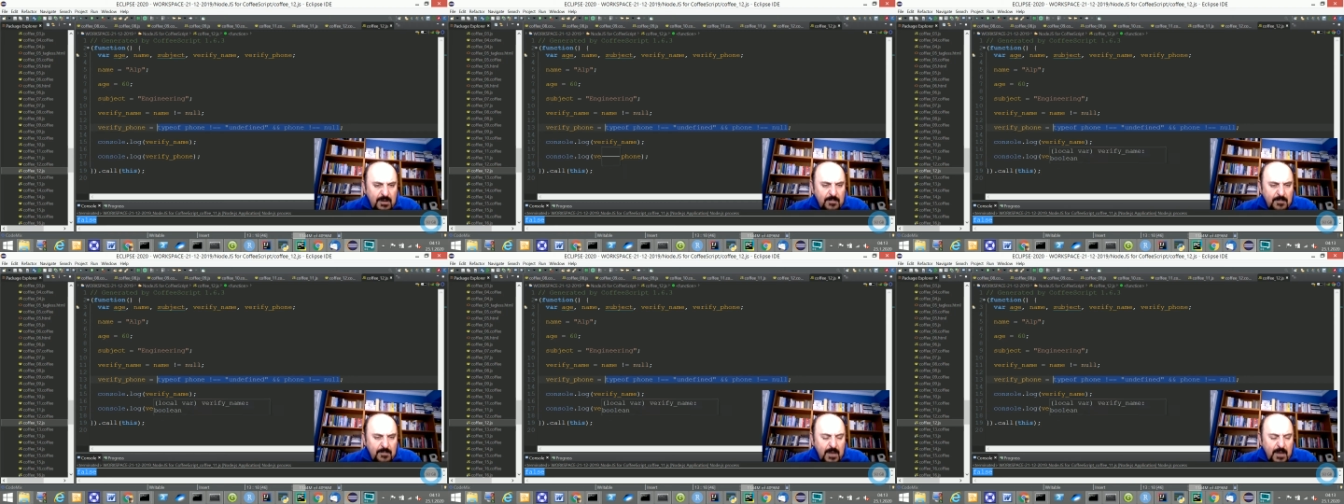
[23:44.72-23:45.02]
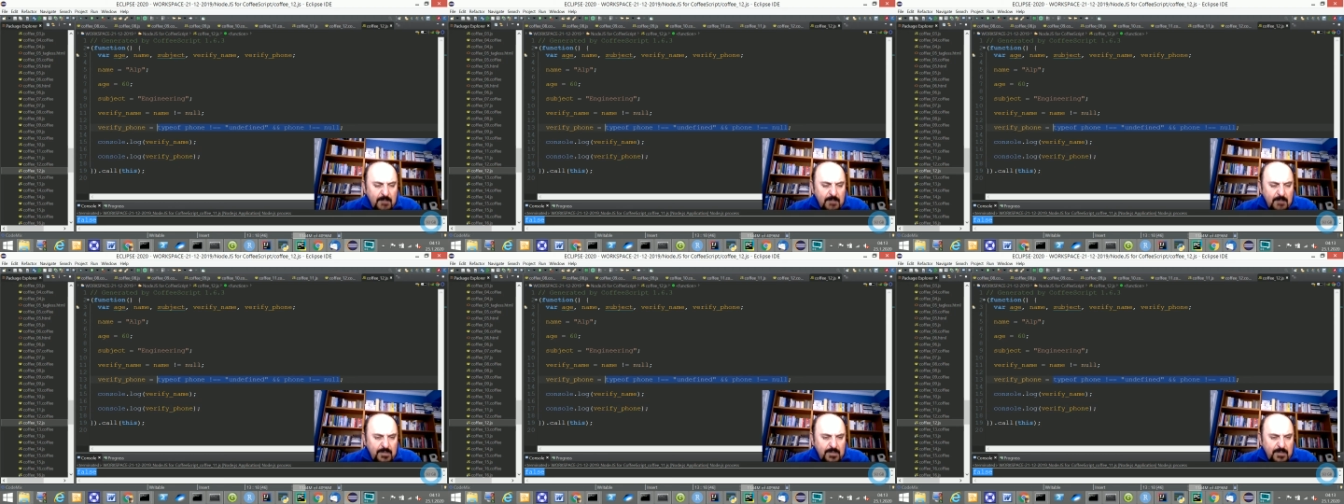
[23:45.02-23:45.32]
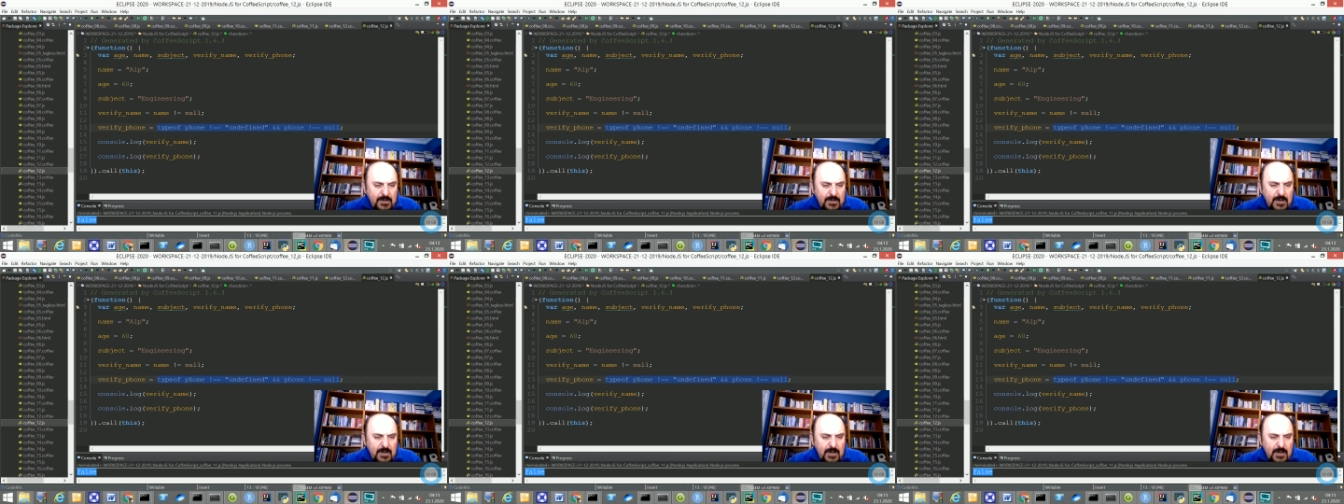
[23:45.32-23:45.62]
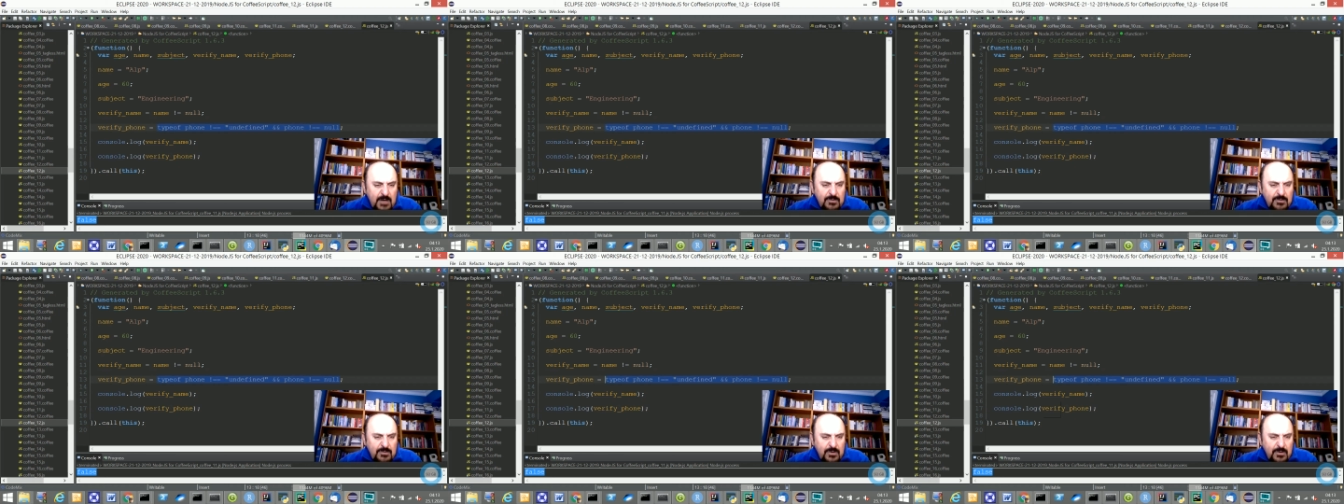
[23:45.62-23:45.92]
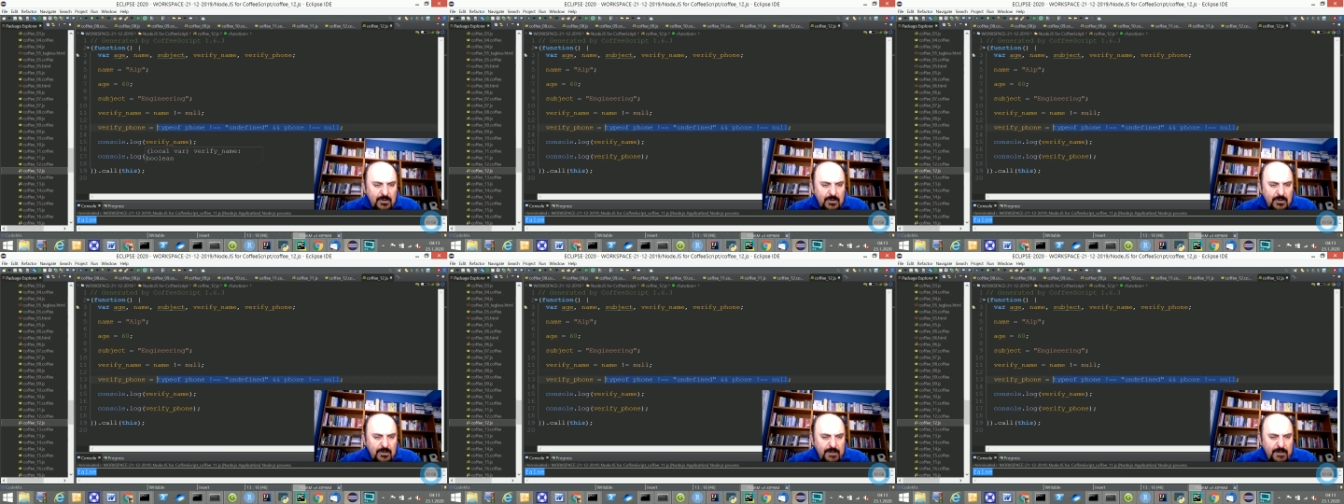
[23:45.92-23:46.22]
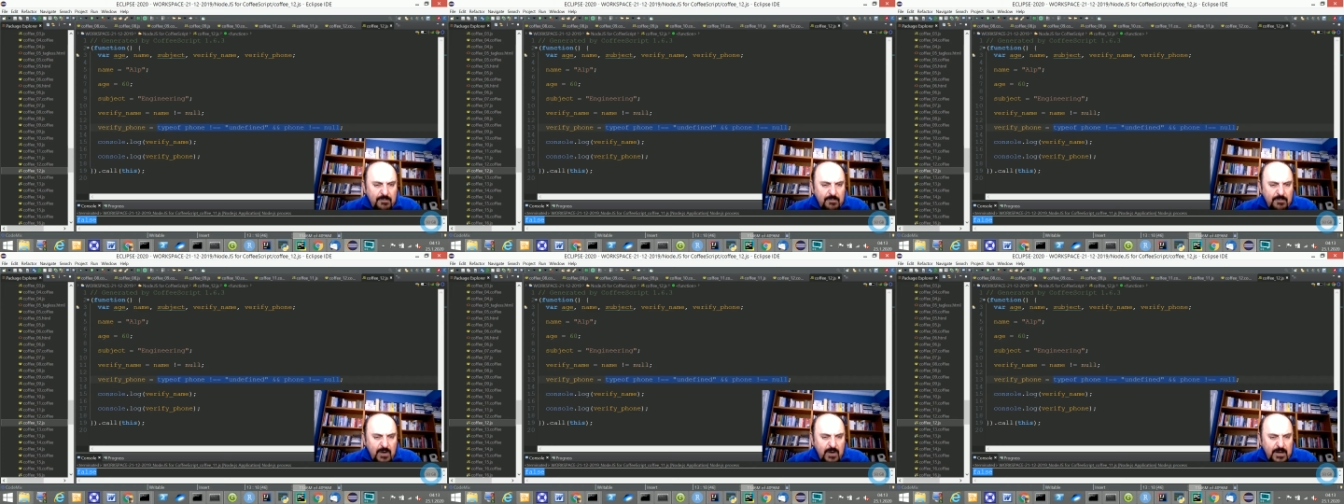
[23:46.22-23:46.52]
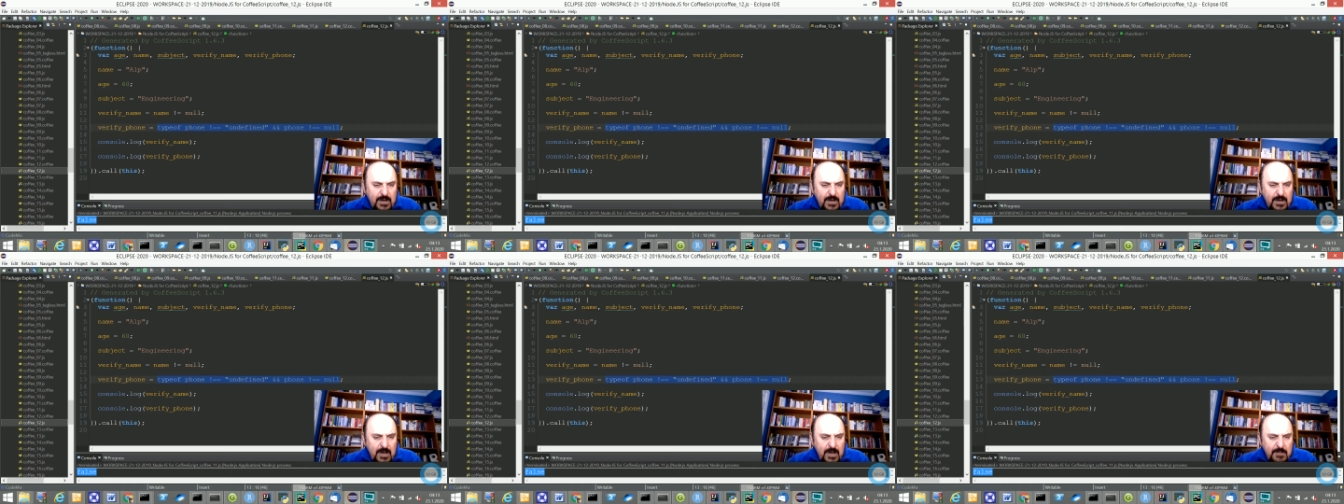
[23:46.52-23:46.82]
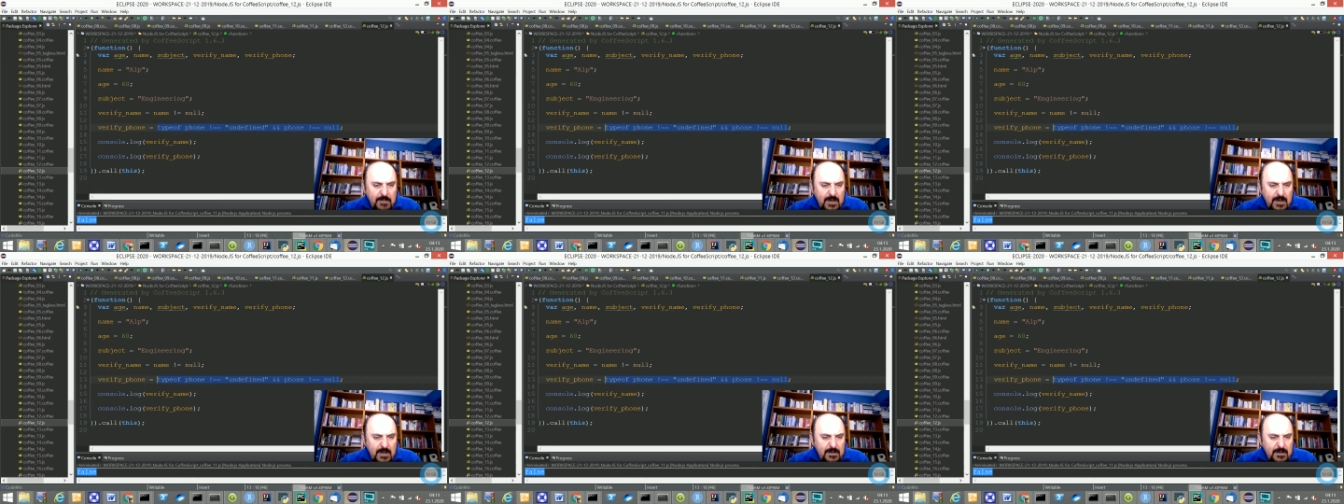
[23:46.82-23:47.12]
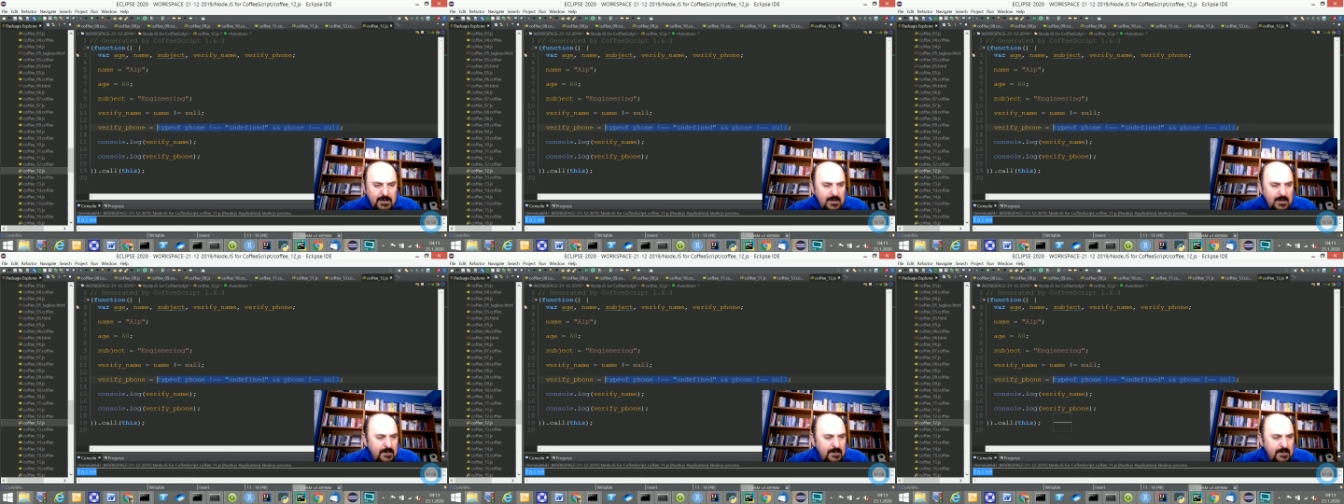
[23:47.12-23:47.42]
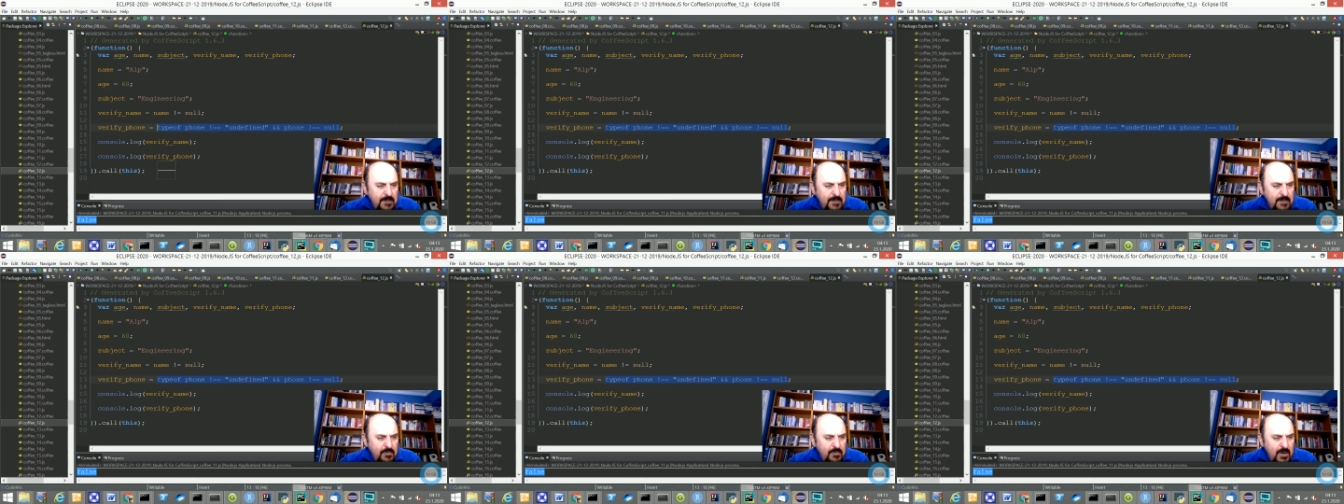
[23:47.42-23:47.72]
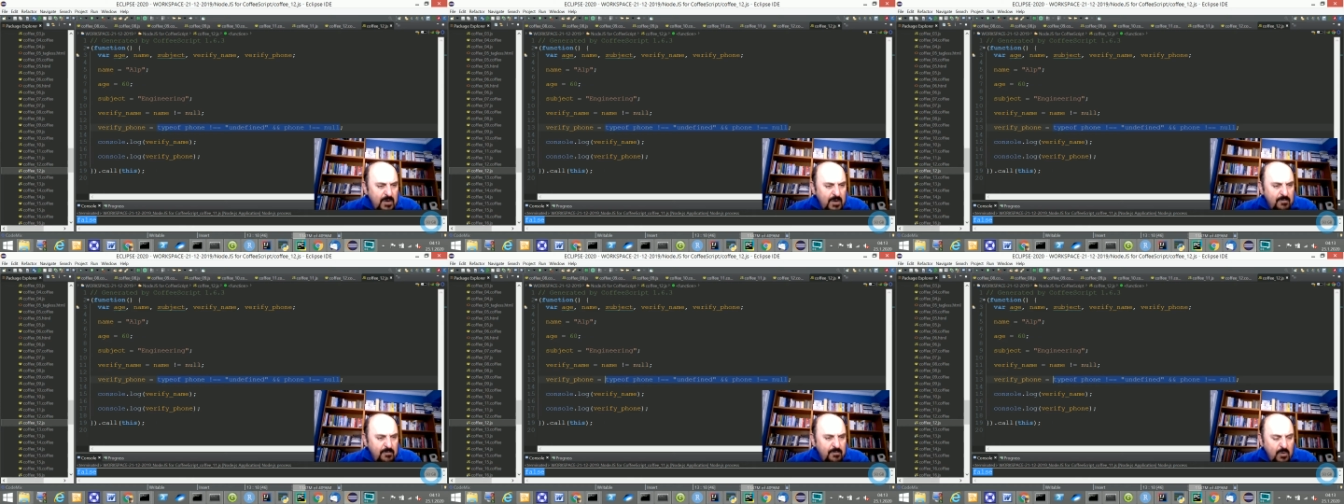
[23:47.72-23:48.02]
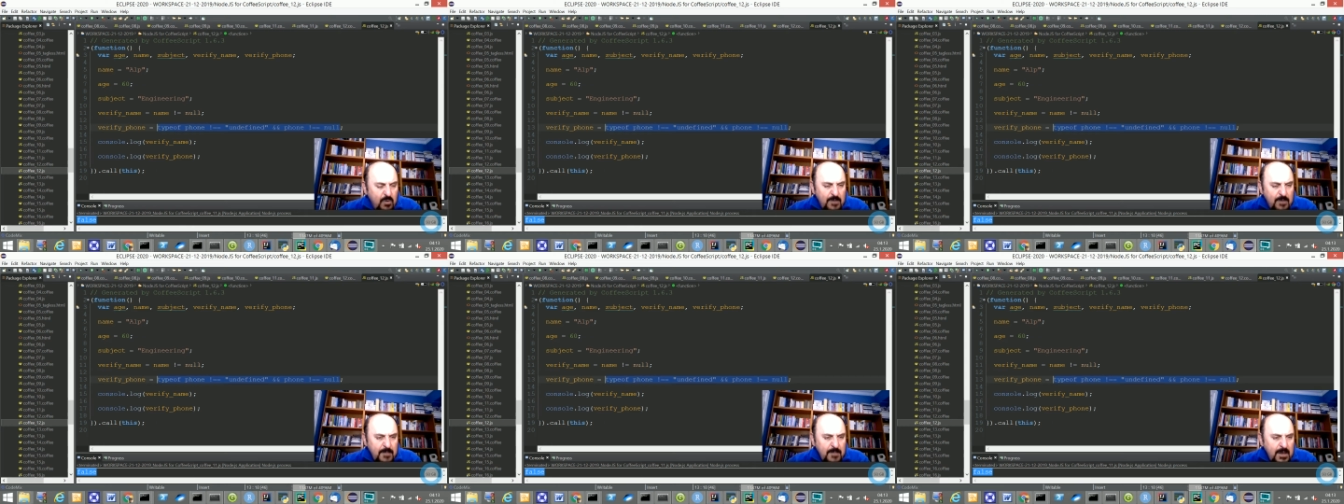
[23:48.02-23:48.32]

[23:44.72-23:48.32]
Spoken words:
print out verify name and verify phone.